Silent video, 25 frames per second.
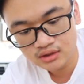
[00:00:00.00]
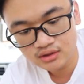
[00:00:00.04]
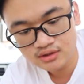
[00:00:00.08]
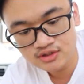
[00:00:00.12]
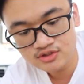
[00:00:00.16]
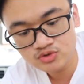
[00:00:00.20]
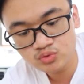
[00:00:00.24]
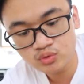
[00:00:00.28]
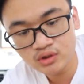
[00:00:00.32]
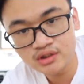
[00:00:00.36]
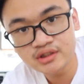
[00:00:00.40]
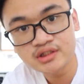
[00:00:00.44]

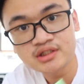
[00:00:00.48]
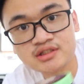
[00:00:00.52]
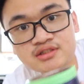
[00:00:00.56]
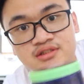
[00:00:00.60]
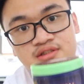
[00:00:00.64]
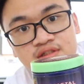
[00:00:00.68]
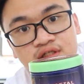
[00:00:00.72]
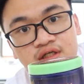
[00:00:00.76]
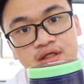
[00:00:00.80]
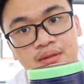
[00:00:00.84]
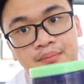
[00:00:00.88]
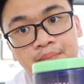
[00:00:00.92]
This one is
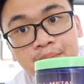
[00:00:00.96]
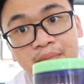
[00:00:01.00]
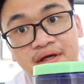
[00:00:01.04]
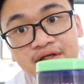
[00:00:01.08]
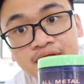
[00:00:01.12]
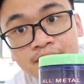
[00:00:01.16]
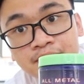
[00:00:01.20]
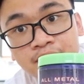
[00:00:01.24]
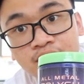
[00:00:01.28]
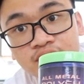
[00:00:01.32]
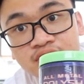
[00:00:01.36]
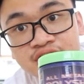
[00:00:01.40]
a
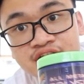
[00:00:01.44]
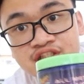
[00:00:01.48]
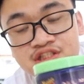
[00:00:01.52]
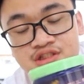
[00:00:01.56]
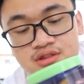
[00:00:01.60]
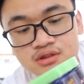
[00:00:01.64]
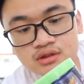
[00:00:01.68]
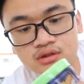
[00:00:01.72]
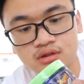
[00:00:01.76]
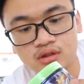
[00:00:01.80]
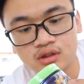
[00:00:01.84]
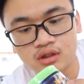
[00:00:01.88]
metal
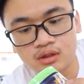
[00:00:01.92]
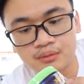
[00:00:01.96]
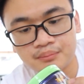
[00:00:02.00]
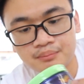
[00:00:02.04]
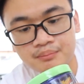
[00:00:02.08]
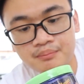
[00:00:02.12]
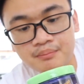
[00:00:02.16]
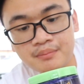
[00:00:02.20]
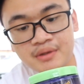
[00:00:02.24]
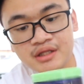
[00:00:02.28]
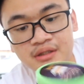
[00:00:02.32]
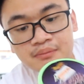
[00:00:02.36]
polish
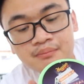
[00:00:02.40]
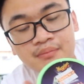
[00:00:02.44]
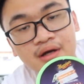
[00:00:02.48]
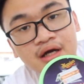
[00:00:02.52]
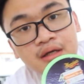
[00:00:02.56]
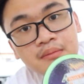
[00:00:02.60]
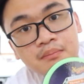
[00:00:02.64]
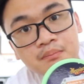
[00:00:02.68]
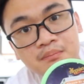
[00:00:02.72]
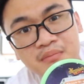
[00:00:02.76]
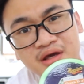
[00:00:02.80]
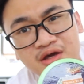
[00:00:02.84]
made
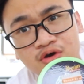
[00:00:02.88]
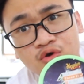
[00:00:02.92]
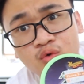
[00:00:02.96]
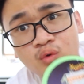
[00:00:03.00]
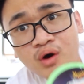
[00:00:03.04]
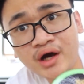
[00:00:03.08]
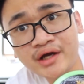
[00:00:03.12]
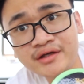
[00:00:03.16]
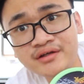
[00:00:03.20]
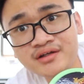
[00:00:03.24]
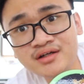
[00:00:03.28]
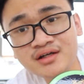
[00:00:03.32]
by
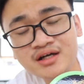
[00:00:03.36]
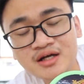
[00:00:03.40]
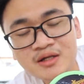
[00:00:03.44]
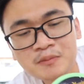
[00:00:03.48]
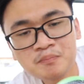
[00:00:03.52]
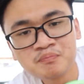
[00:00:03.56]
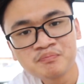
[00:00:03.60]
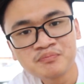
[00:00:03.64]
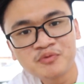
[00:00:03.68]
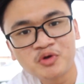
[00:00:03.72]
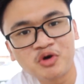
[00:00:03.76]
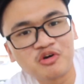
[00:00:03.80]
McGuire.
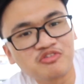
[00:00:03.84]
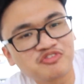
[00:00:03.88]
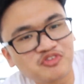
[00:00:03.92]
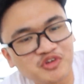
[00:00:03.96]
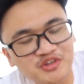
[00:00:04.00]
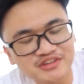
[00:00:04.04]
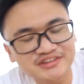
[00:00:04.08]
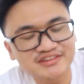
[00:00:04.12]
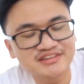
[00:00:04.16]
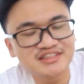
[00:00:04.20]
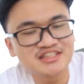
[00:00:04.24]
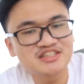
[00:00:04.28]
Of
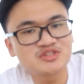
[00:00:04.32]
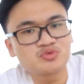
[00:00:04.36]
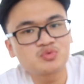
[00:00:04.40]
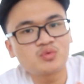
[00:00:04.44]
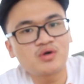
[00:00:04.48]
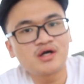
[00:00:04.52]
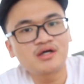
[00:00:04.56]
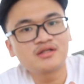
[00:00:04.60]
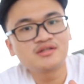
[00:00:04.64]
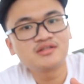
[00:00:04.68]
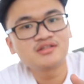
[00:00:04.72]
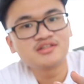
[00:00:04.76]
course, this
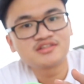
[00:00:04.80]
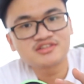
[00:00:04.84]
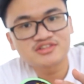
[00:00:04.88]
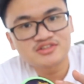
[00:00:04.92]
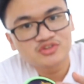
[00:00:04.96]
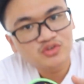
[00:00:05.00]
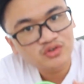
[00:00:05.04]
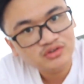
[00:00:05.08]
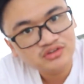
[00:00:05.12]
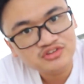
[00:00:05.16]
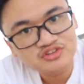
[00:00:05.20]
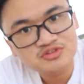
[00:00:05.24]
one is
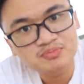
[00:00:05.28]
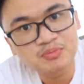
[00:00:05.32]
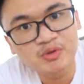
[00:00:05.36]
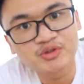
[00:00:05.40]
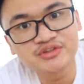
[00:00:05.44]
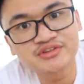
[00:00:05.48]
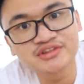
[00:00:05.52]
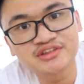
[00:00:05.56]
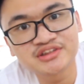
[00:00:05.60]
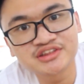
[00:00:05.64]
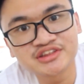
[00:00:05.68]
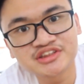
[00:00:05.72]
not a
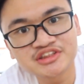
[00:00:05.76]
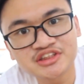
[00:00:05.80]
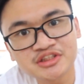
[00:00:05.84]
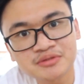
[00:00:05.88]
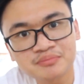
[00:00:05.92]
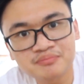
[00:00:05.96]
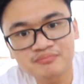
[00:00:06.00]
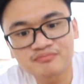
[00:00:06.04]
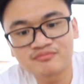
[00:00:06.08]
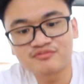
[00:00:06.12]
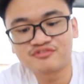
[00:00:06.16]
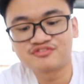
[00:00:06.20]

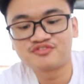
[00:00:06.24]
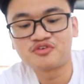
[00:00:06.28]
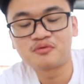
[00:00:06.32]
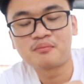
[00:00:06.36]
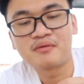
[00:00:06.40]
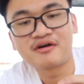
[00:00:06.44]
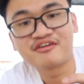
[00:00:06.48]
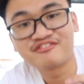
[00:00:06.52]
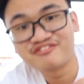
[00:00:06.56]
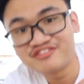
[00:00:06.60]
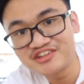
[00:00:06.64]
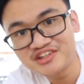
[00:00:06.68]
sponsorship for
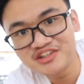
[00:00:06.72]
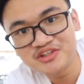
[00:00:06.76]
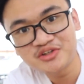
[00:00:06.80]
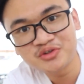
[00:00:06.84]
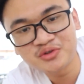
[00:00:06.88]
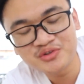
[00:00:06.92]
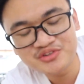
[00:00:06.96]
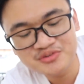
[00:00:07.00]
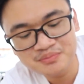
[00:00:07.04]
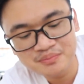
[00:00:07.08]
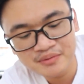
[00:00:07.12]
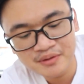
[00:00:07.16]
my
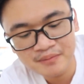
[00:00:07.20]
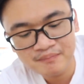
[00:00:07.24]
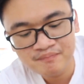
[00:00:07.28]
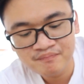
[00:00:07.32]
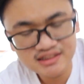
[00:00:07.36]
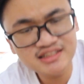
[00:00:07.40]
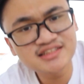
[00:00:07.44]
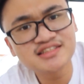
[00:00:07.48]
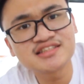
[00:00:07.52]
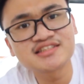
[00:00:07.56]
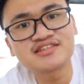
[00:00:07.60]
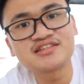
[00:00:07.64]
videos, but
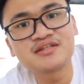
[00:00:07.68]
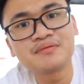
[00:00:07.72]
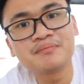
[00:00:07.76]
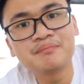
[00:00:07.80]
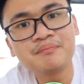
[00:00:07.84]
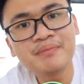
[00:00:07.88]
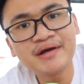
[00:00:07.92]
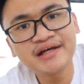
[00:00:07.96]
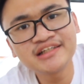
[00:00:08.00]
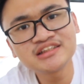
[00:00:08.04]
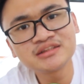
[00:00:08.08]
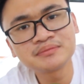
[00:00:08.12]
this is the
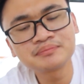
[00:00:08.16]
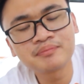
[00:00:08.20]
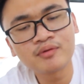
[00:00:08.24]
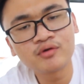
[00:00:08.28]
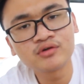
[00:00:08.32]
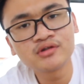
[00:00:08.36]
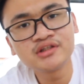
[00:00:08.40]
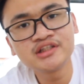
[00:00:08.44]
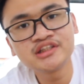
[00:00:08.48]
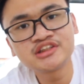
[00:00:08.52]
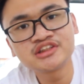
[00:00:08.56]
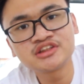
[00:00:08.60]
best
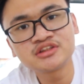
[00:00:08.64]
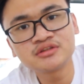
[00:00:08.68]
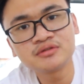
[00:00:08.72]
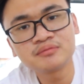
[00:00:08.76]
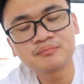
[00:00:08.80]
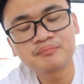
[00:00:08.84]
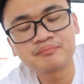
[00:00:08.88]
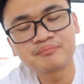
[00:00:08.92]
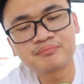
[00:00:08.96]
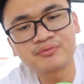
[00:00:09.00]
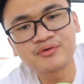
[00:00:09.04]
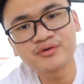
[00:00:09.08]
polish
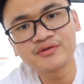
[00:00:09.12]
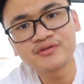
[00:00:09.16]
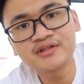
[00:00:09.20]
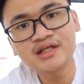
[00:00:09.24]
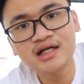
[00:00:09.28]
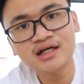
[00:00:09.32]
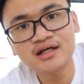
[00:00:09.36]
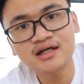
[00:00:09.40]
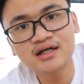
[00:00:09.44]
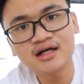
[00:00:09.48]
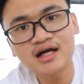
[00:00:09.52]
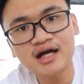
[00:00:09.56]

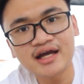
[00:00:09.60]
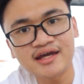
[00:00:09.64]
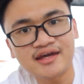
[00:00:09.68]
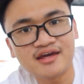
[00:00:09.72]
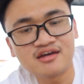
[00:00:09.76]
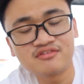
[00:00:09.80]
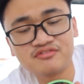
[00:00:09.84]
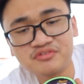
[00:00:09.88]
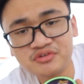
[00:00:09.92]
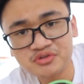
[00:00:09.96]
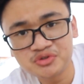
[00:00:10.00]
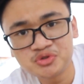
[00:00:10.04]
product I
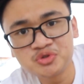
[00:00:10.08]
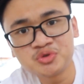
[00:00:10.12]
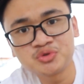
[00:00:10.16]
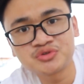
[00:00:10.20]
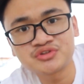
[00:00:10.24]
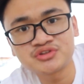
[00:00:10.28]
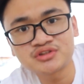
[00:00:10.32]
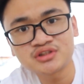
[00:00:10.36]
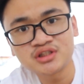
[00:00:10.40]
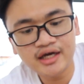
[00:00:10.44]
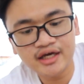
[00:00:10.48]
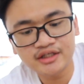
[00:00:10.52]
ever
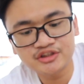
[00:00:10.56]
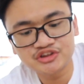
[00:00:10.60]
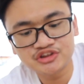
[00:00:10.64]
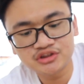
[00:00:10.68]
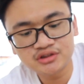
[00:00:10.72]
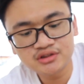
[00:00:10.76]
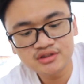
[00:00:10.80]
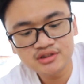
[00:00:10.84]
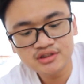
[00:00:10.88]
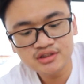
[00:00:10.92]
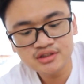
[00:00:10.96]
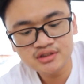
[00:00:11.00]
use.
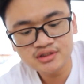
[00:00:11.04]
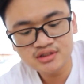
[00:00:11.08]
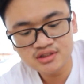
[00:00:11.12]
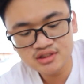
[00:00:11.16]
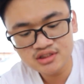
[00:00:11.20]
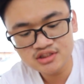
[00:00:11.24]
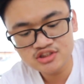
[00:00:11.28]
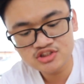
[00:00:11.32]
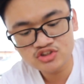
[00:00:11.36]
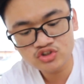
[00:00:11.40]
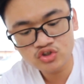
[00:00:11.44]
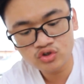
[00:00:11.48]
Actually,
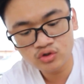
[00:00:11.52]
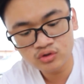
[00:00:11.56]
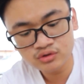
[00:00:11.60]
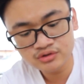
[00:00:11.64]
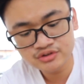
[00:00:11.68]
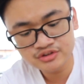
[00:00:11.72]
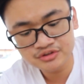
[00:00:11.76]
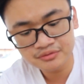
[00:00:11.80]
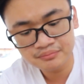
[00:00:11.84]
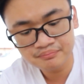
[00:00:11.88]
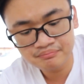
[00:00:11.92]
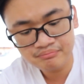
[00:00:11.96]
this
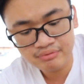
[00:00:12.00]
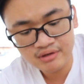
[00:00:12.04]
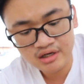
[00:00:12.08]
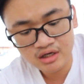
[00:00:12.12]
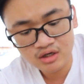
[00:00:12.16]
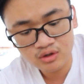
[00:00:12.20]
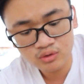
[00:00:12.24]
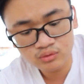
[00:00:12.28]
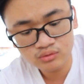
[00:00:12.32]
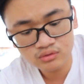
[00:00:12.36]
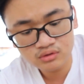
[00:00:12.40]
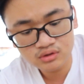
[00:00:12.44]
costs
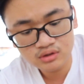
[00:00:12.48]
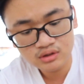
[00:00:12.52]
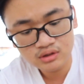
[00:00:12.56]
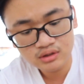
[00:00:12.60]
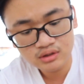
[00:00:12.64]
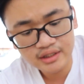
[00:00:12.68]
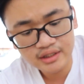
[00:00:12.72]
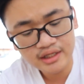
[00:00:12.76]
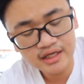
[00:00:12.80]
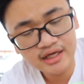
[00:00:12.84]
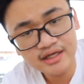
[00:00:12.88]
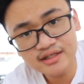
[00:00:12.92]
about
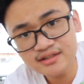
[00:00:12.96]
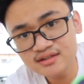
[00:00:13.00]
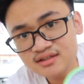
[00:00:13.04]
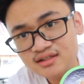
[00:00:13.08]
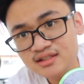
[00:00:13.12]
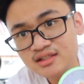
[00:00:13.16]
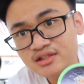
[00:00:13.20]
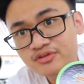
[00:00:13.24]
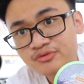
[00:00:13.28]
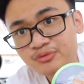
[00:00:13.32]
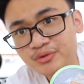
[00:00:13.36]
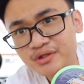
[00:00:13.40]

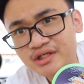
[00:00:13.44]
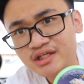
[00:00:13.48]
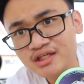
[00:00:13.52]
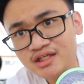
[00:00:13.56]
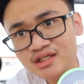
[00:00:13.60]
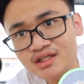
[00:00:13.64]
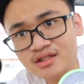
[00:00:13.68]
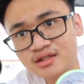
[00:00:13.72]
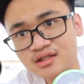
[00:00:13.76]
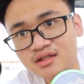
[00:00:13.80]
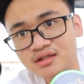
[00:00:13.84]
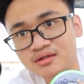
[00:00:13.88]
80
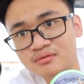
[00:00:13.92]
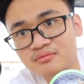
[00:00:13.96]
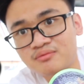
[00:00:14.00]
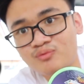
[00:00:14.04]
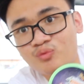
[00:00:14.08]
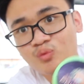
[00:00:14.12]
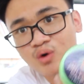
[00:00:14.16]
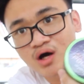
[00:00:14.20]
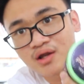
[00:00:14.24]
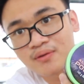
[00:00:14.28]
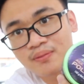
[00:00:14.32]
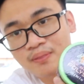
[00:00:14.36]
ringgit
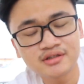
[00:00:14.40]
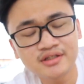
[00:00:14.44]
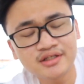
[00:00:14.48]
one.